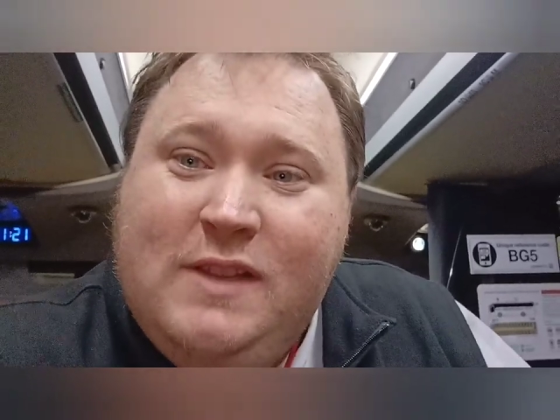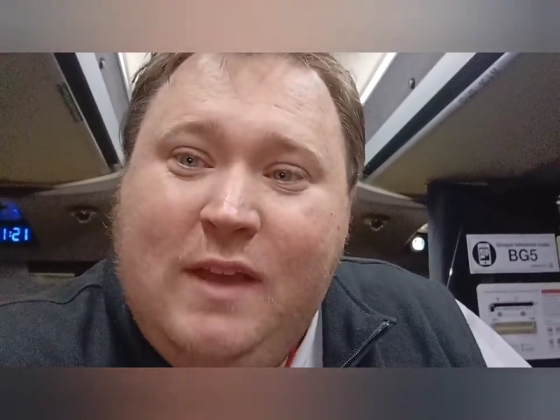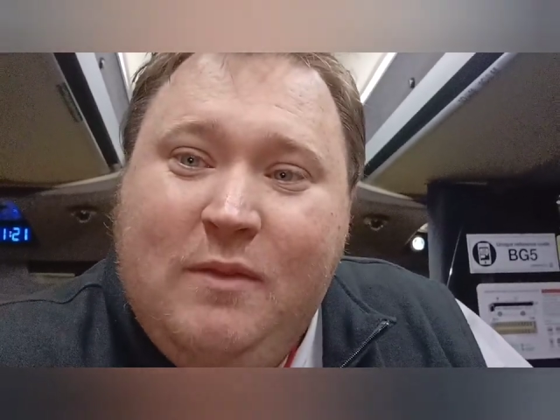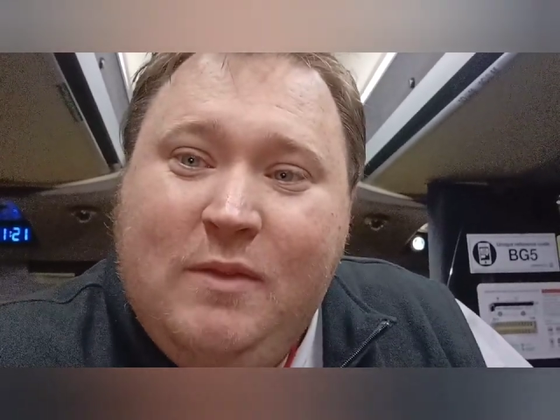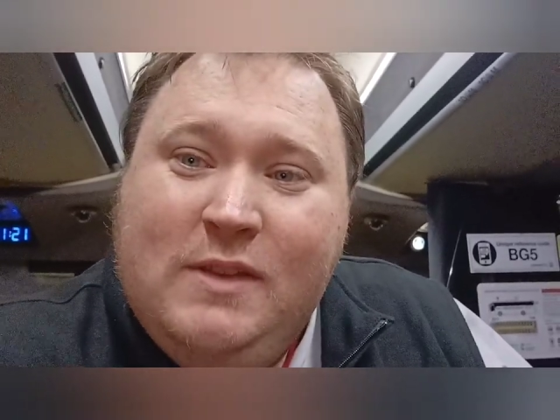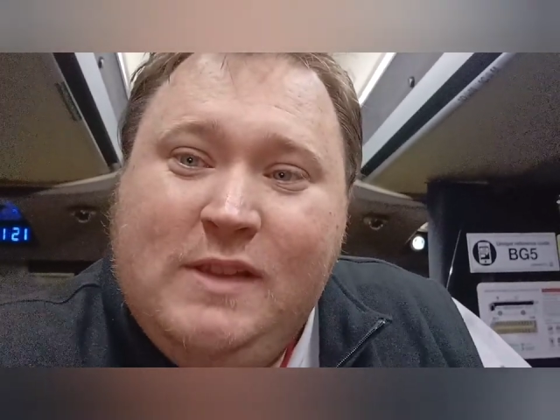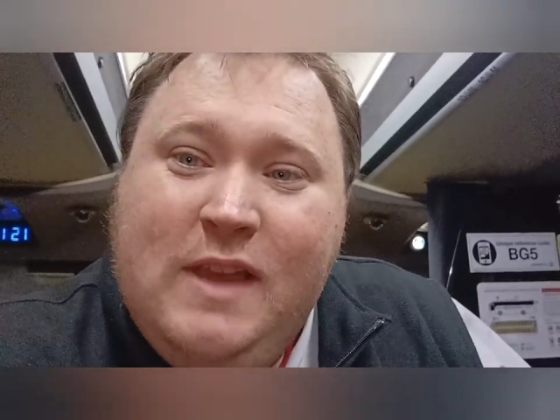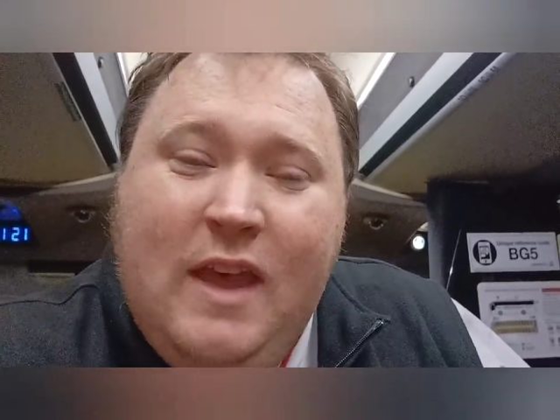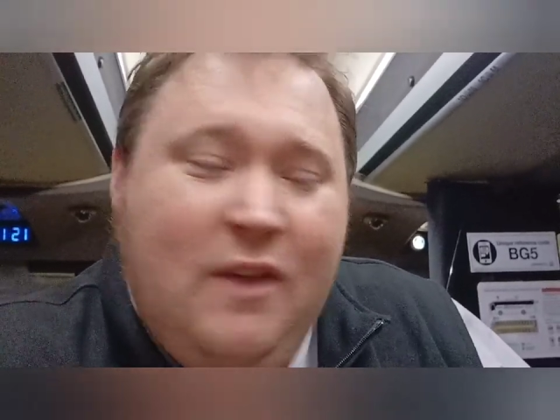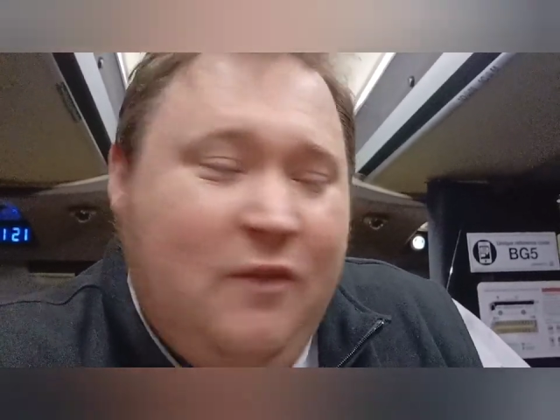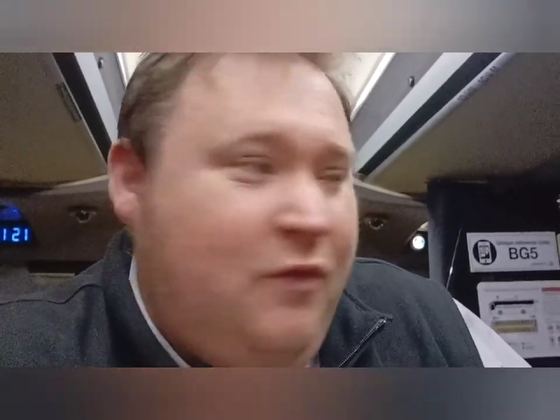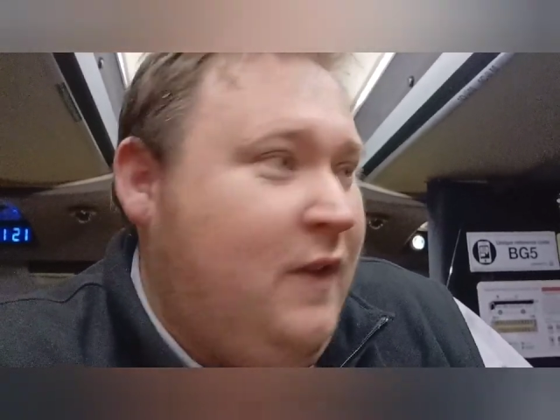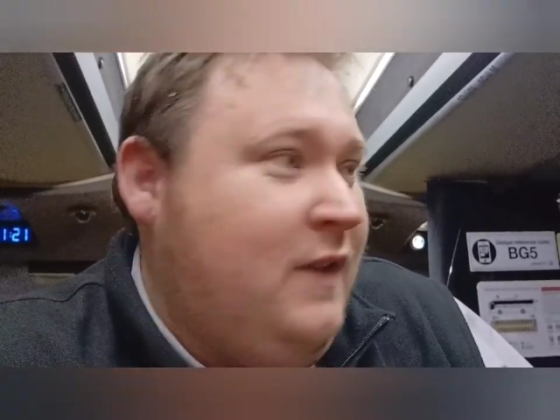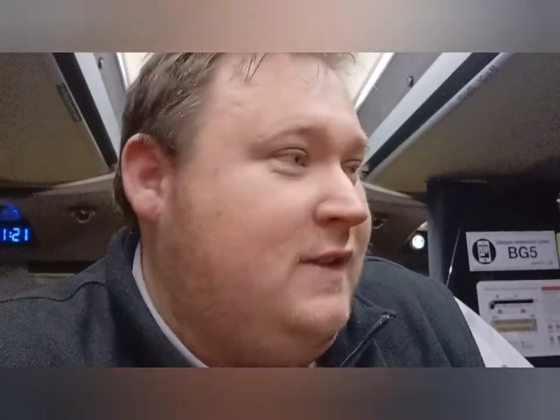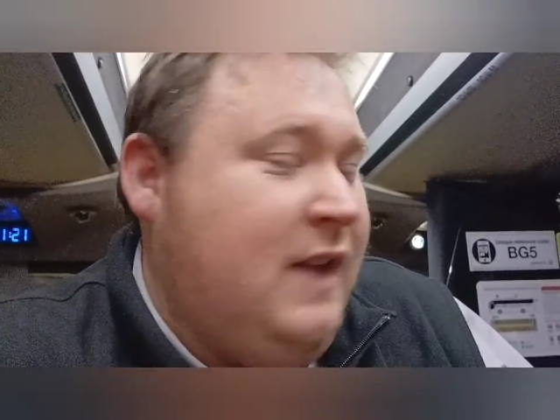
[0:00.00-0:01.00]
that was
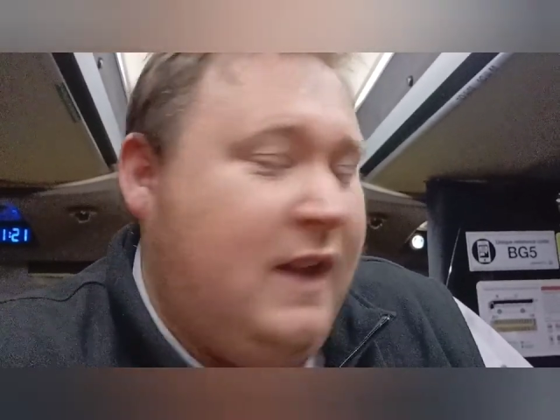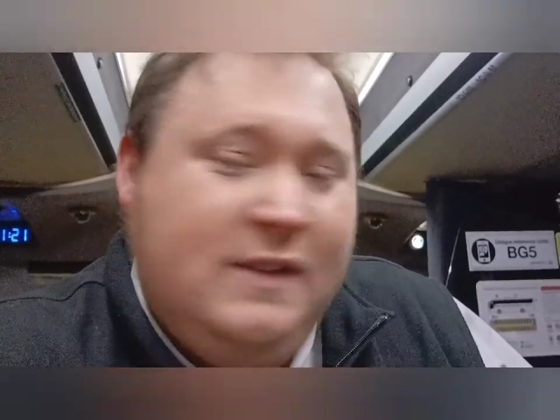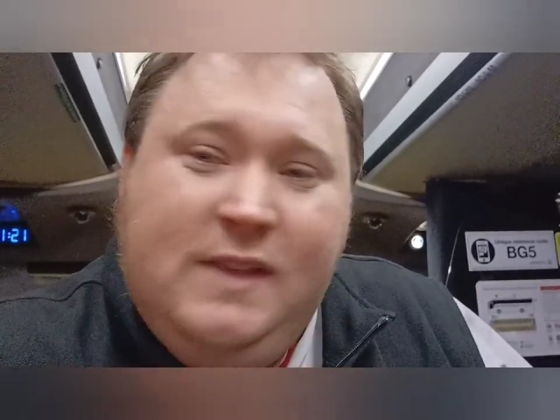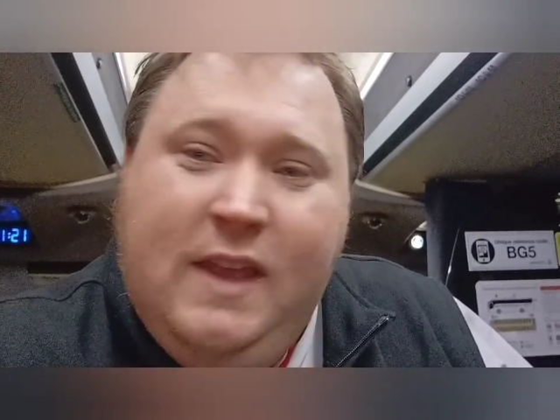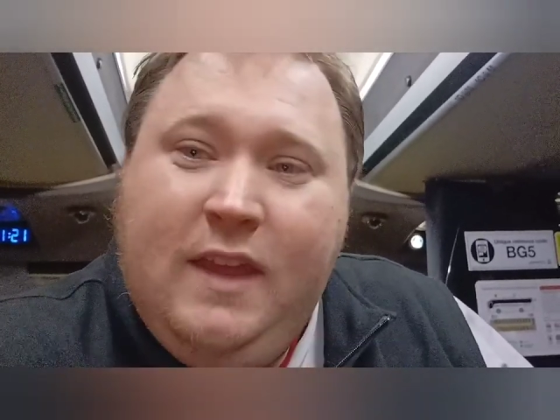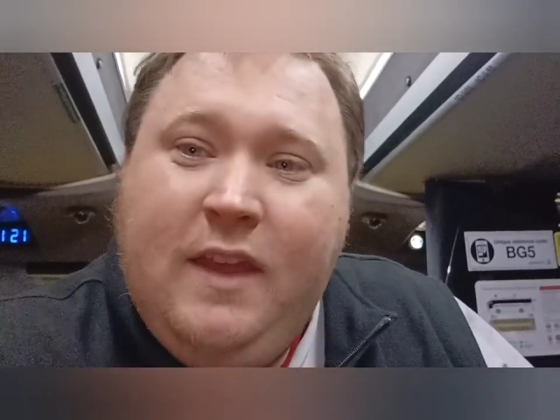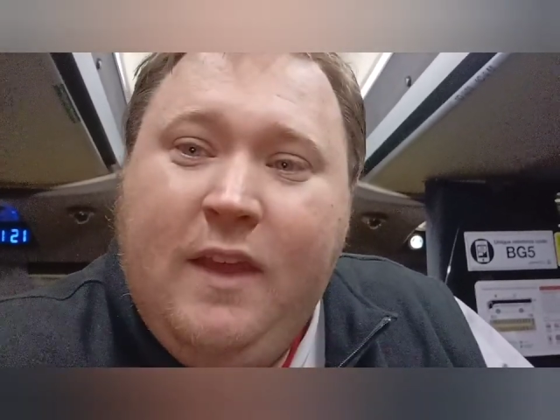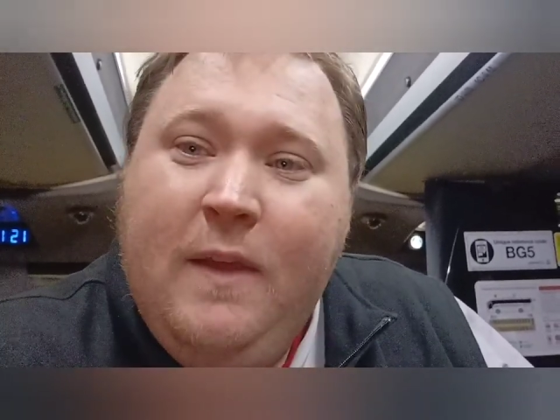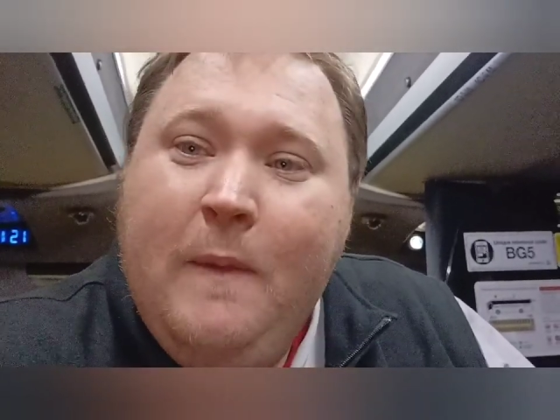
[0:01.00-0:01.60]
fantastic.